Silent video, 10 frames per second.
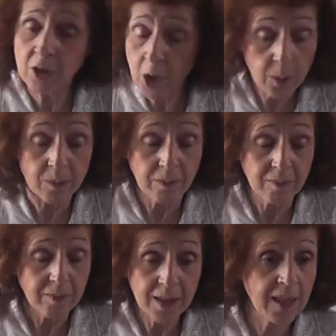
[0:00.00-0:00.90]
No,
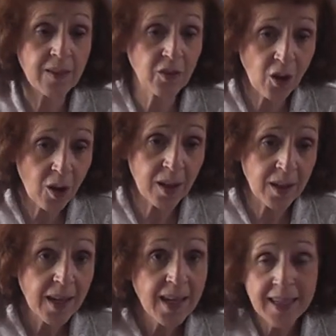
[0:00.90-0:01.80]
he's not.
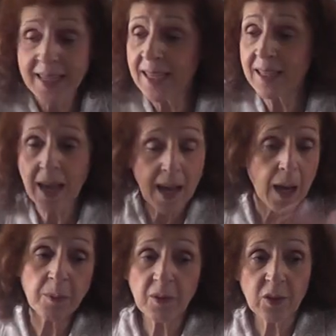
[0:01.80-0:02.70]
He
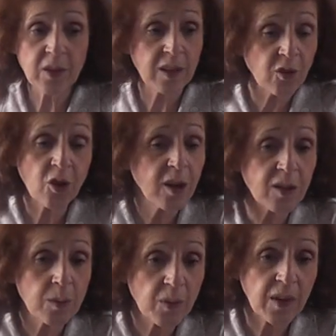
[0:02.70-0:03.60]
absolutely has
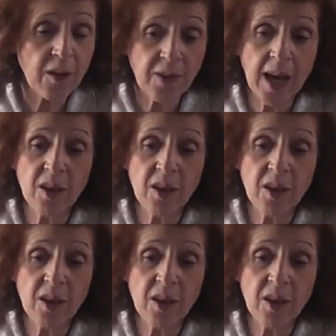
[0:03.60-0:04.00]
knocked himself